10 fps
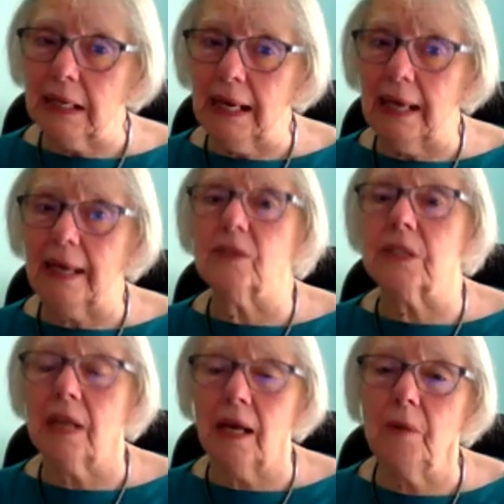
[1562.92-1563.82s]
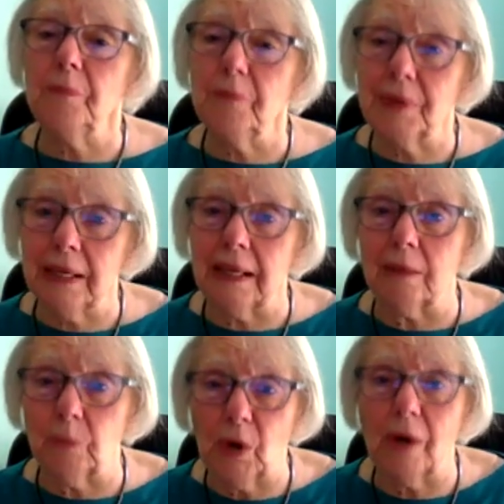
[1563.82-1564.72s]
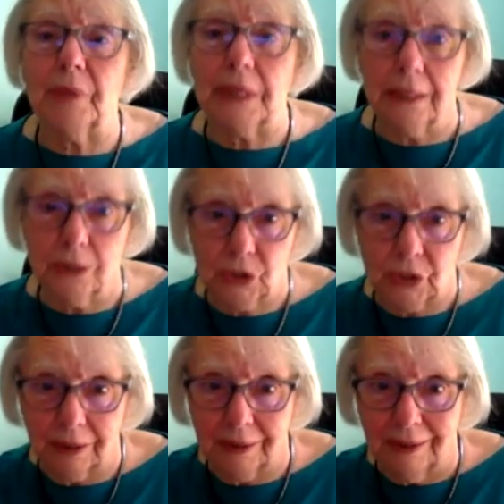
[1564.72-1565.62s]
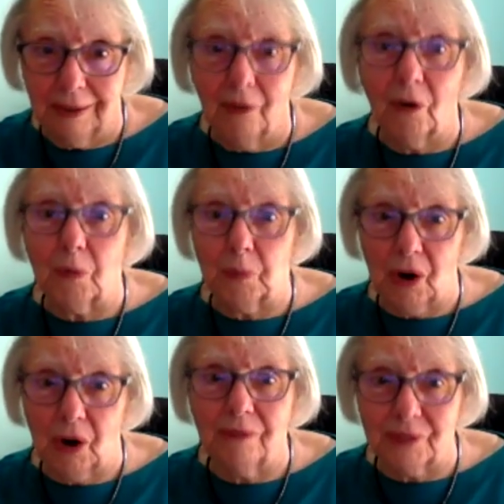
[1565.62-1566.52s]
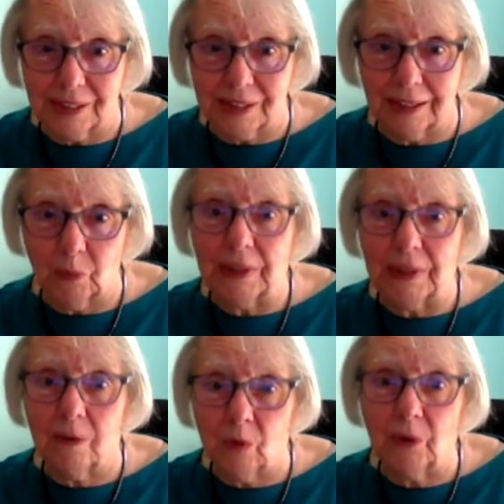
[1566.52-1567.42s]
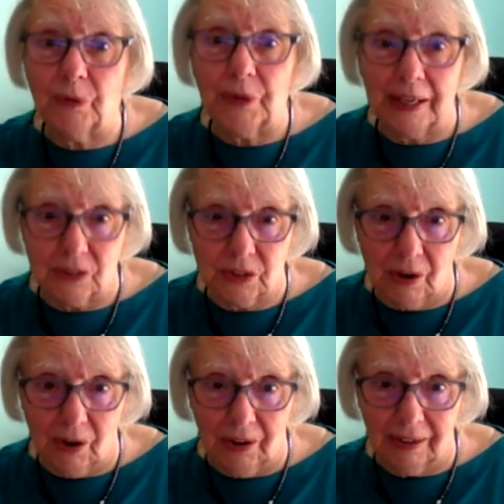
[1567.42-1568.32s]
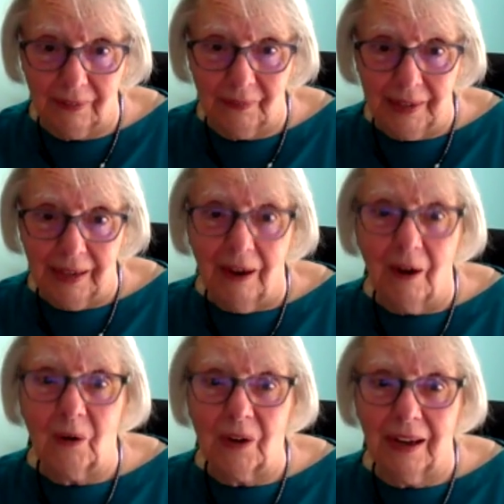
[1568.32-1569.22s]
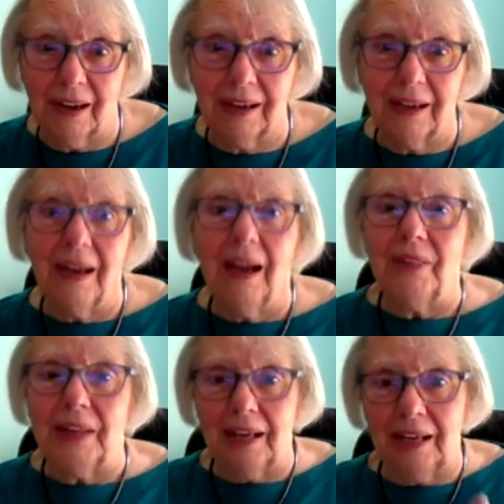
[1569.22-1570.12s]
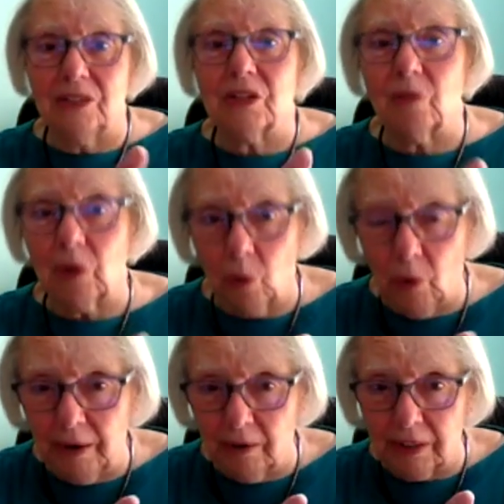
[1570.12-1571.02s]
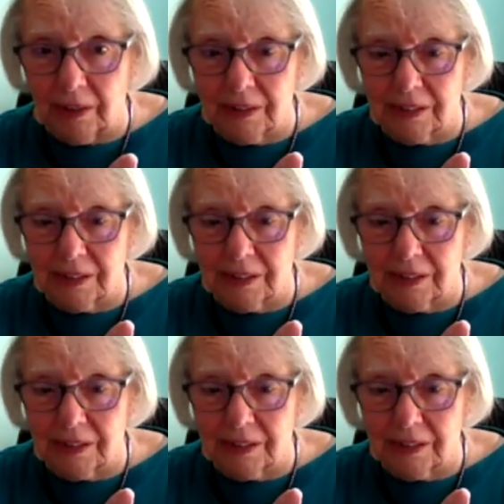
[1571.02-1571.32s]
had some big premonition or prophecy when they wrote that song, okay, the age of Aquarius.